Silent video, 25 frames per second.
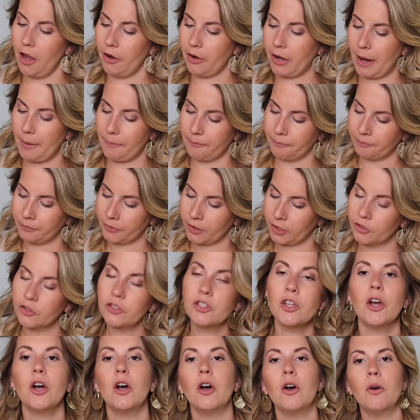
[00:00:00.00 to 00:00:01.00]
Okay,
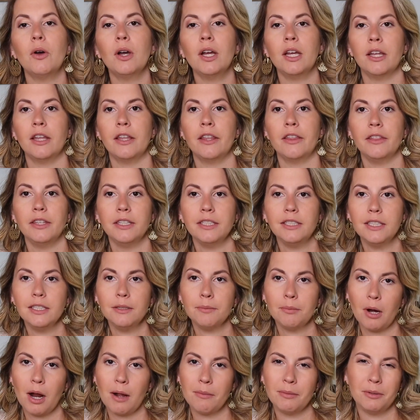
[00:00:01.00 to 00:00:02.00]
so this
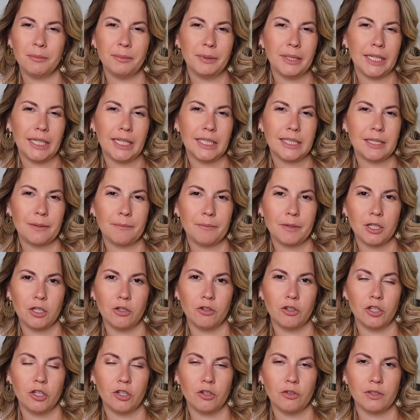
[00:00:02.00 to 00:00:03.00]
is probably something
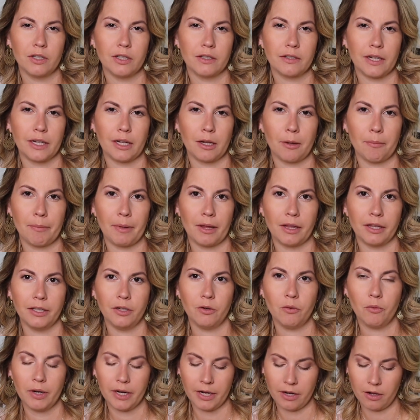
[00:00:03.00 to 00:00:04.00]
you could use as like a
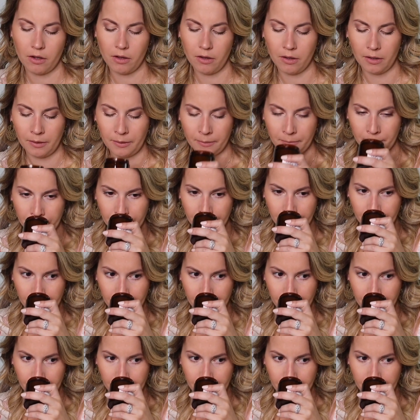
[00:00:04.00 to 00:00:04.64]
belly oil.